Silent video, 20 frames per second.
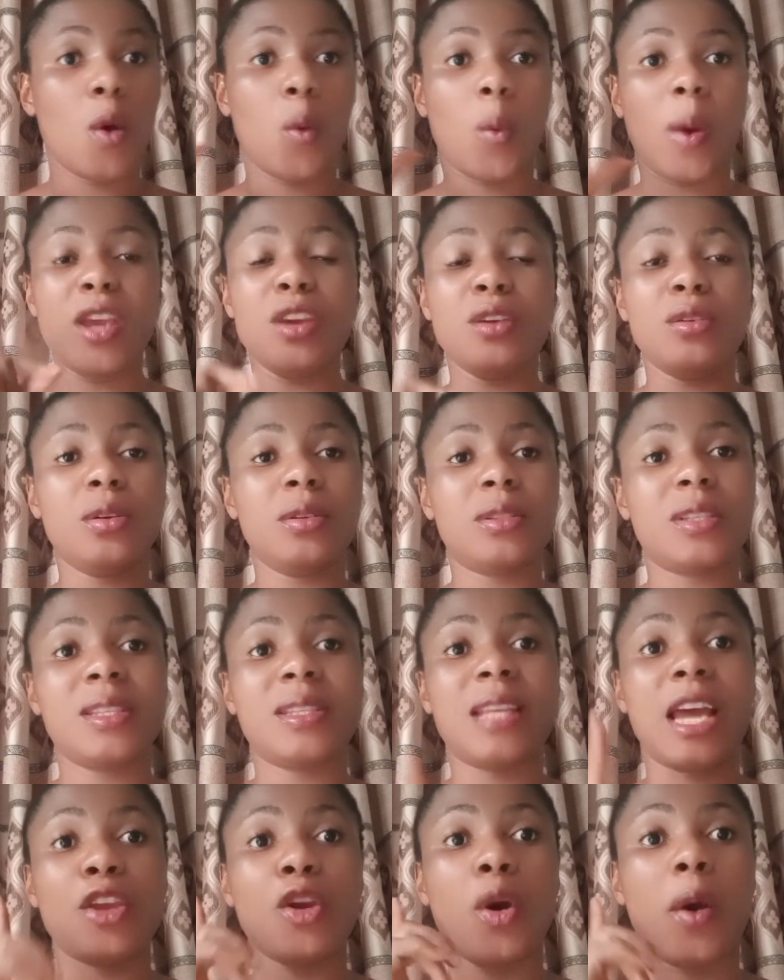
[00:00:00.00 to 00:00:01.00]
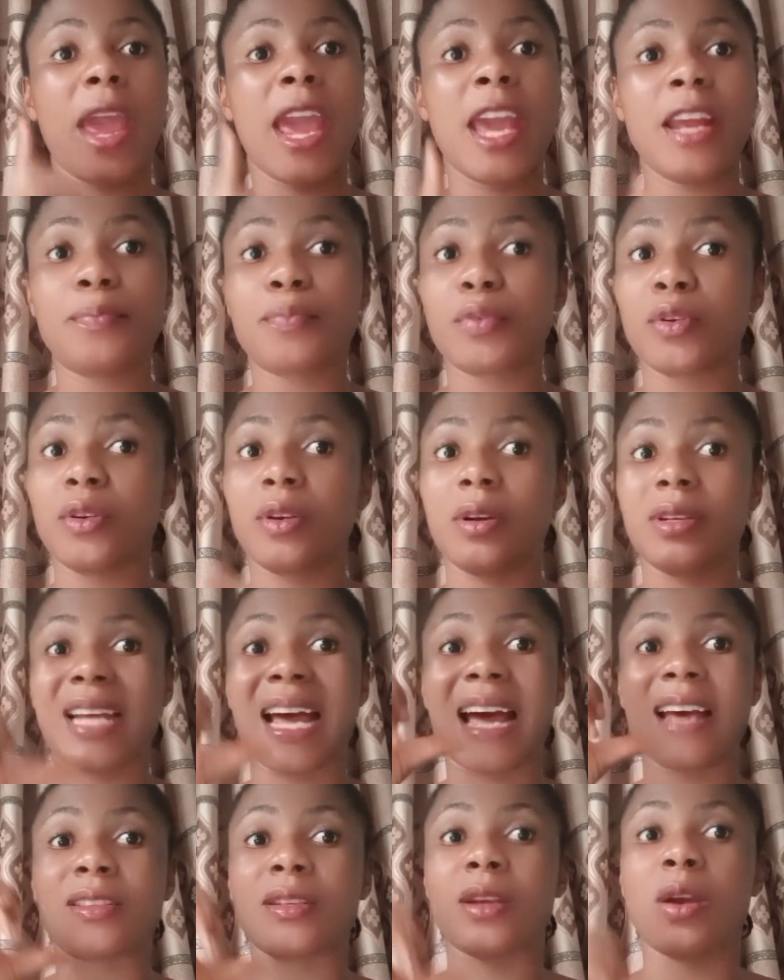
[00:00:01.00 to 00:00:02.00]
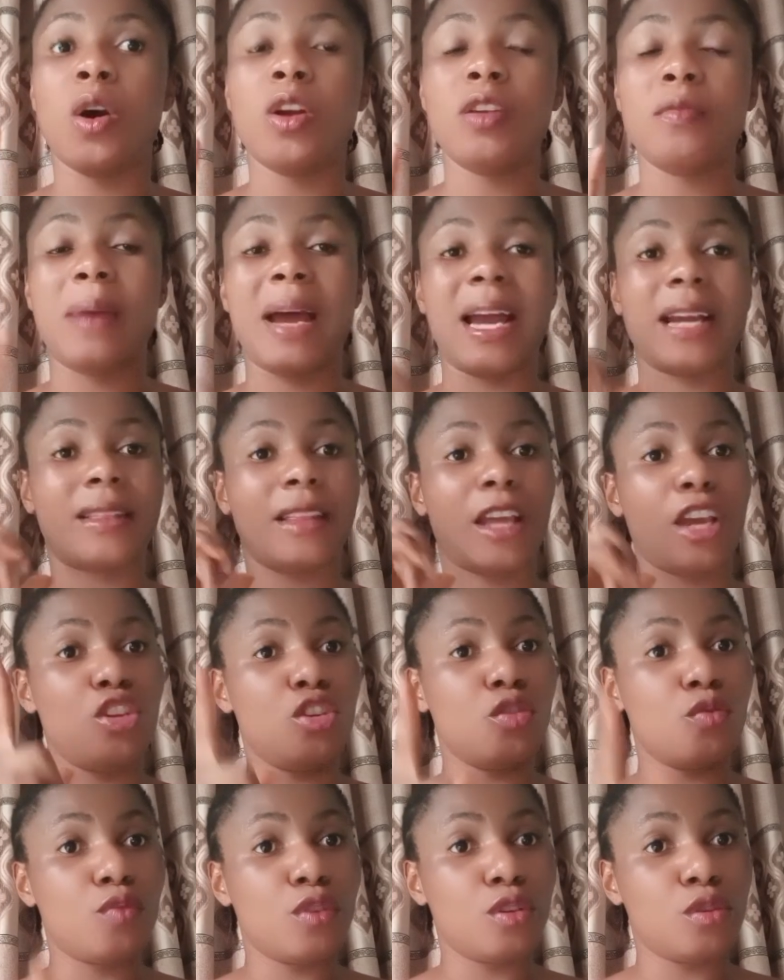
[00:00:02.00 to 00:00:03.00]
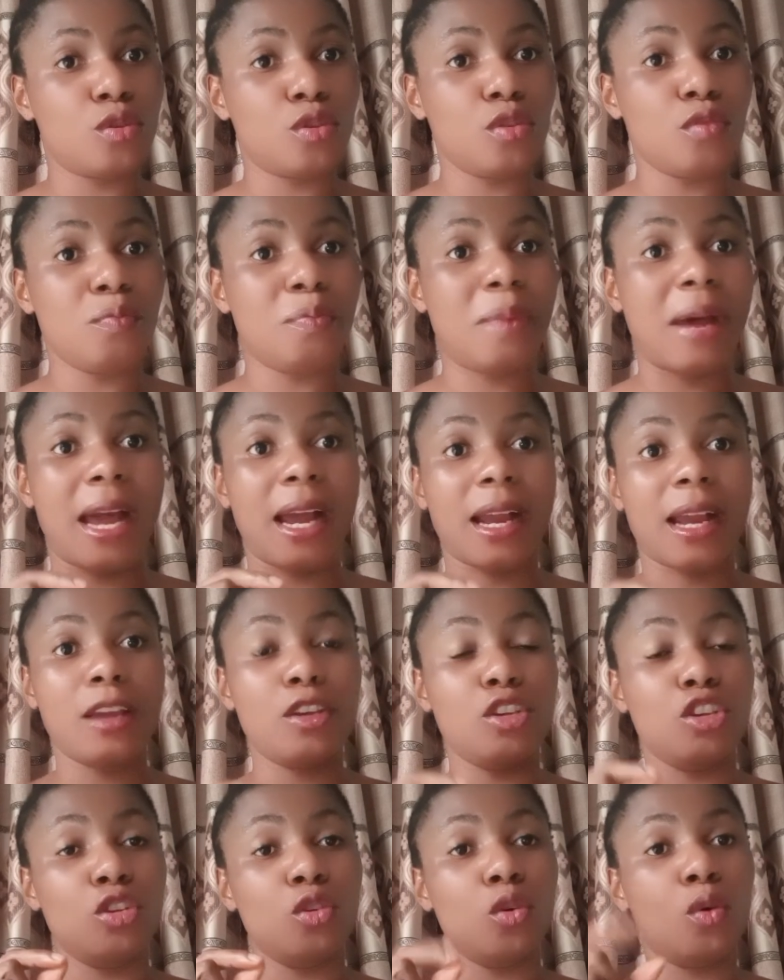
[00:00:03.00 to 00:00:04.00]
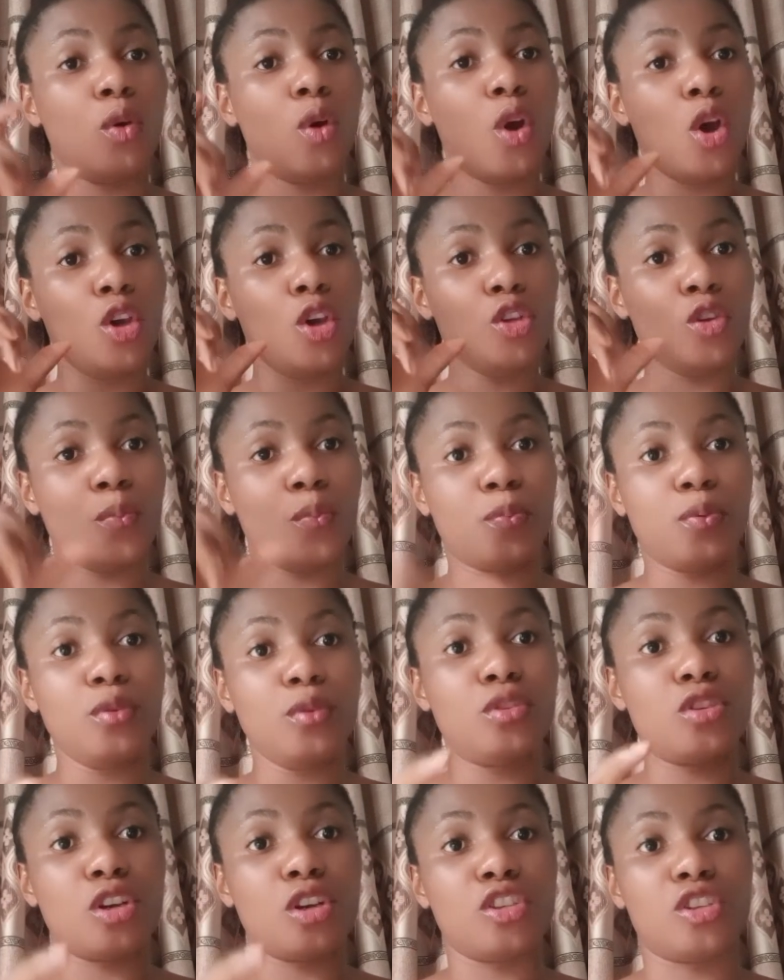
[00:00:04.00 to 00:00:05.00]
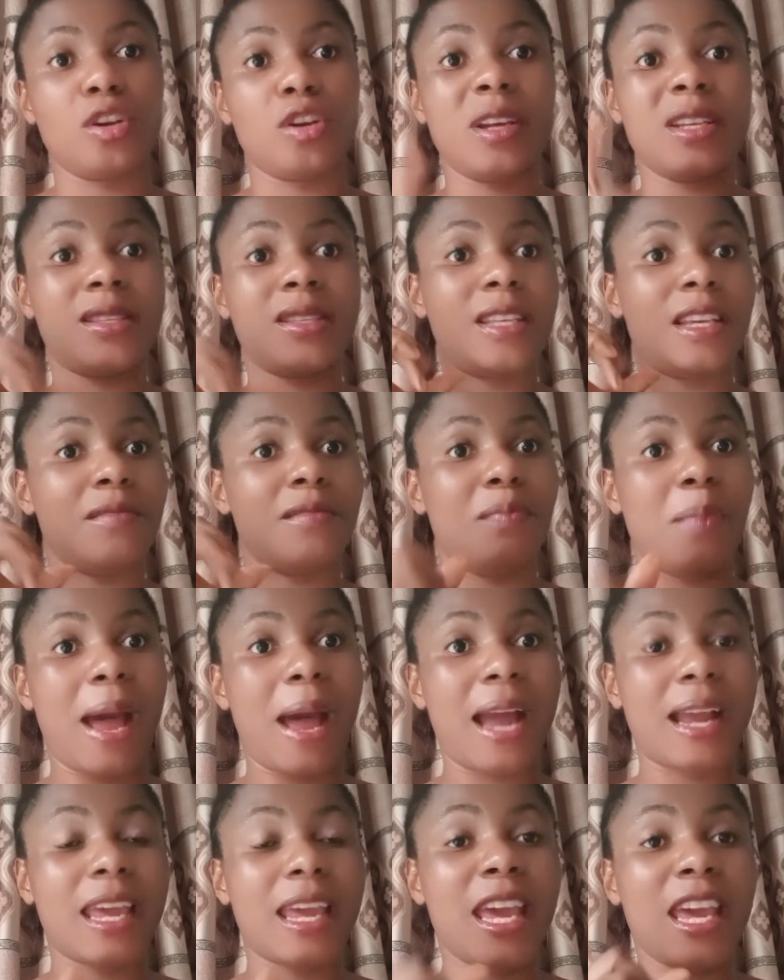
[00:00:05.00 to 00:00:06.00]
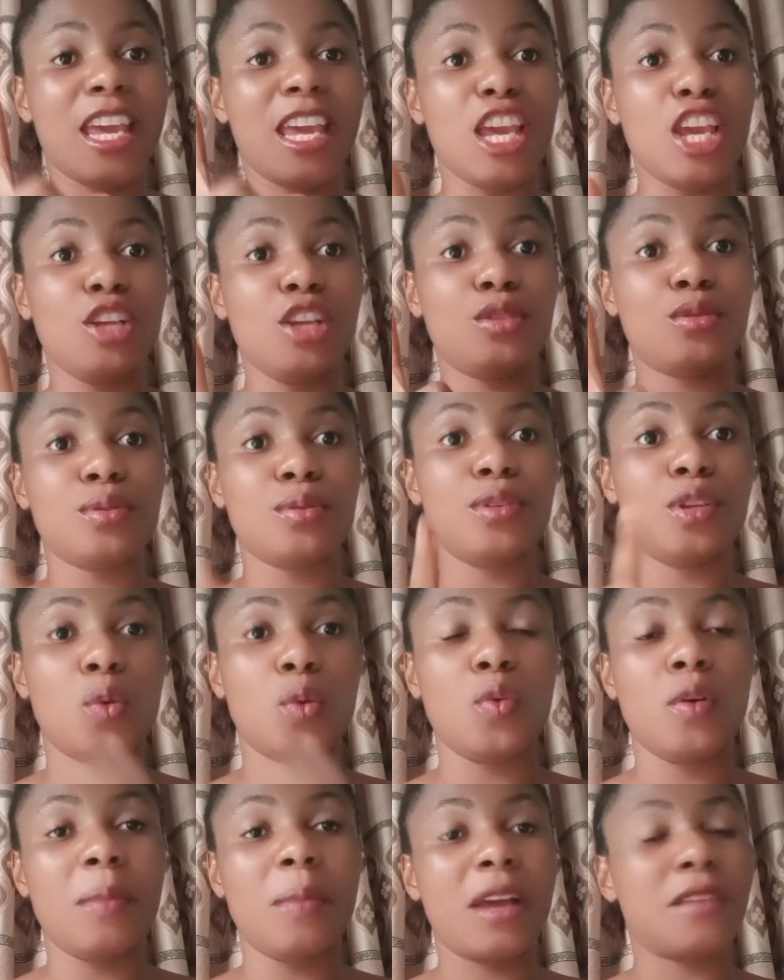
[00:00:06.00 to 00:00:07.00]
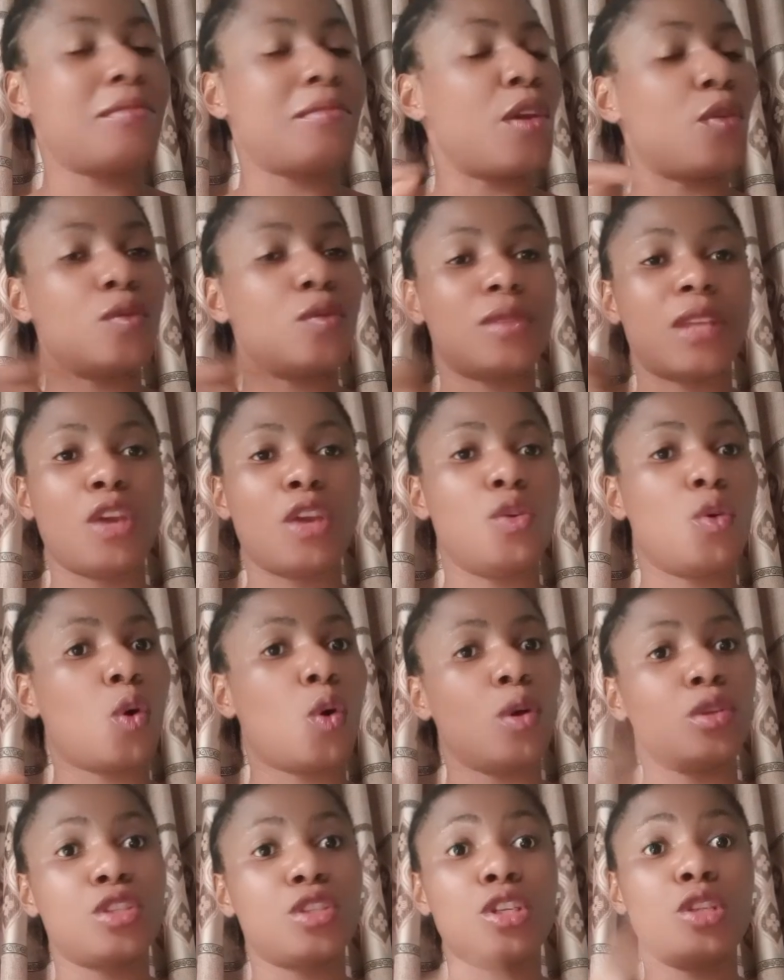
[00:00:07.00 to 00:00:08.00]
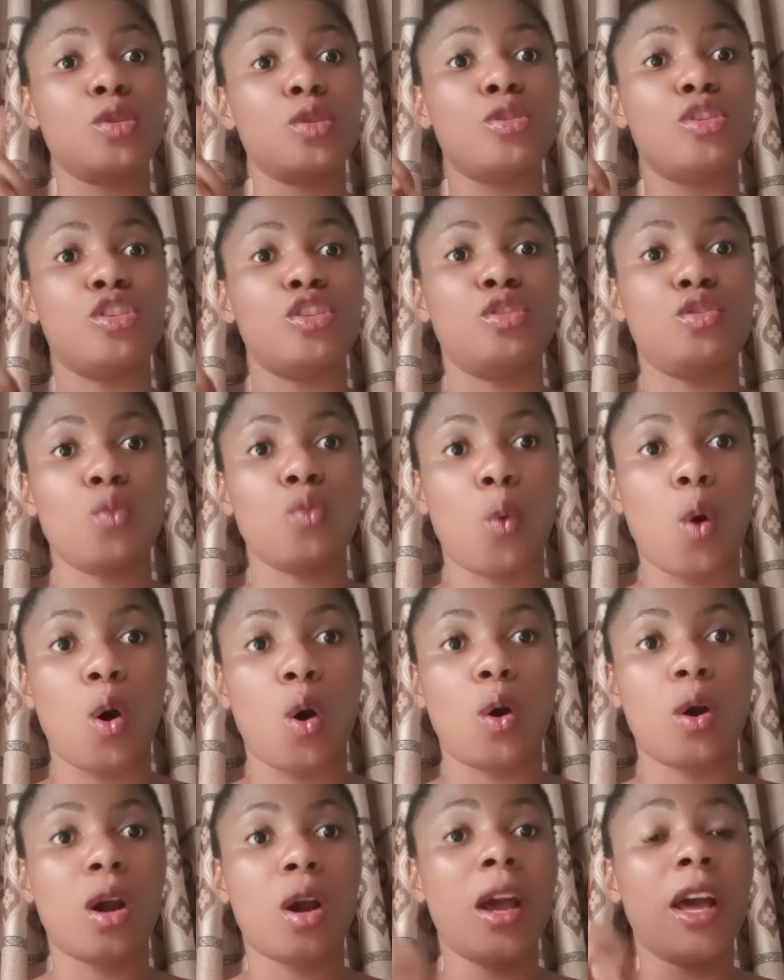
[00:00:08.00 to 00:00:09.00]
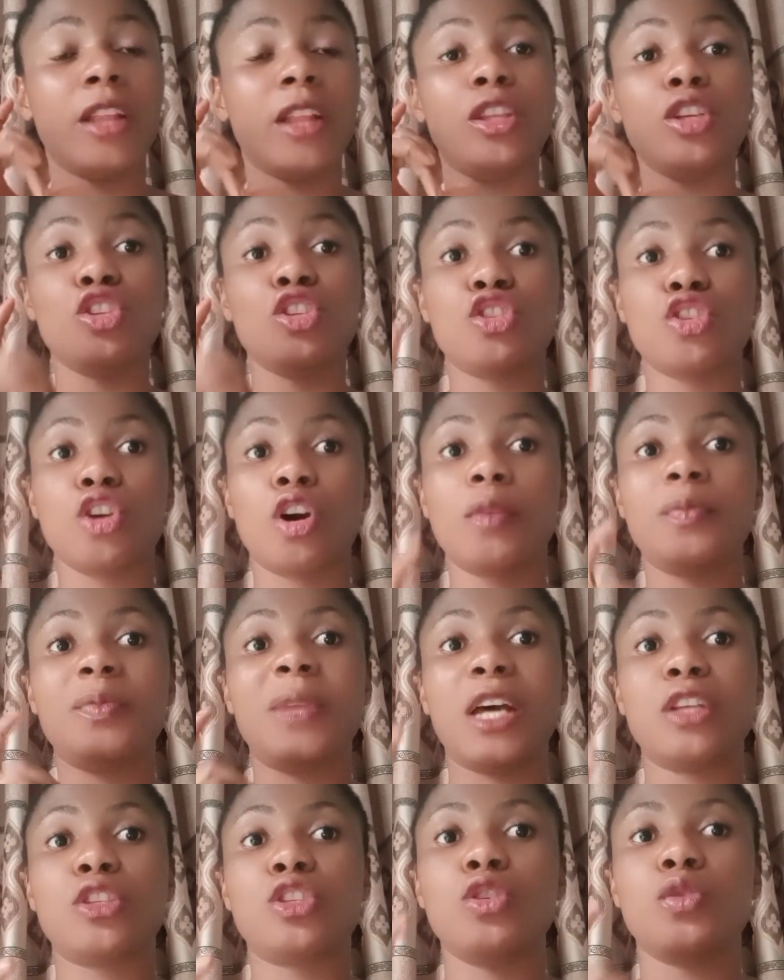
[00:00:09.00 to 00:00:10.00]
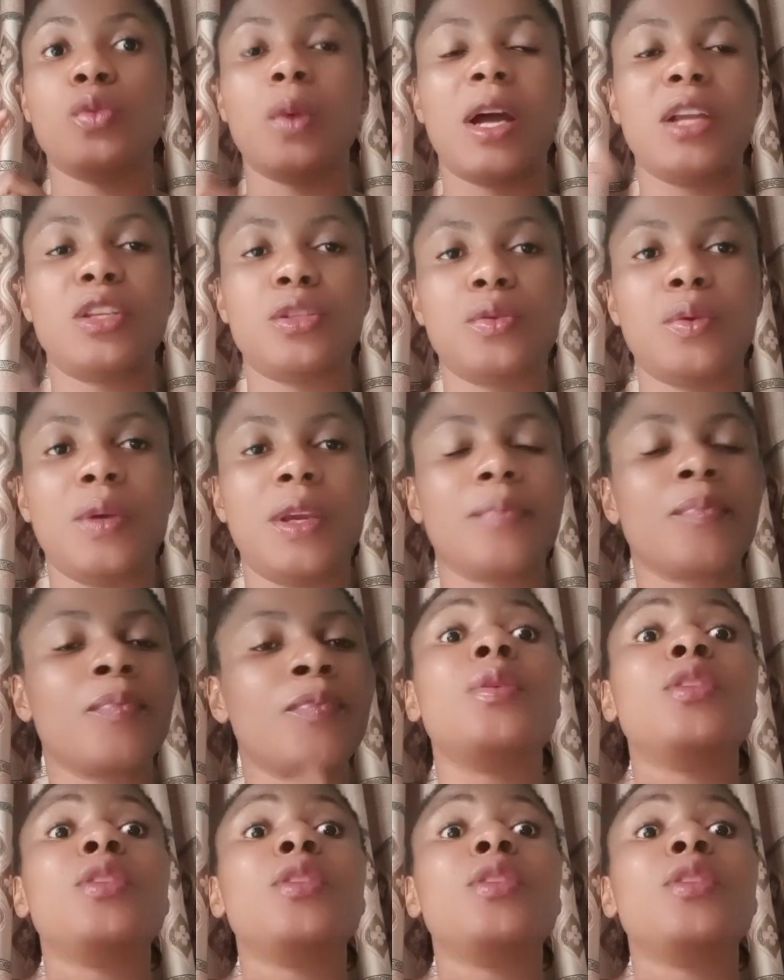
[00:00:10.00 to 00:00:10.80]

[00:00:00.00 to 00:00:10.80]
When you notice that your end product has gone back, then you resume back, you put your joystick back into the woman because then you continue the job that you are doing.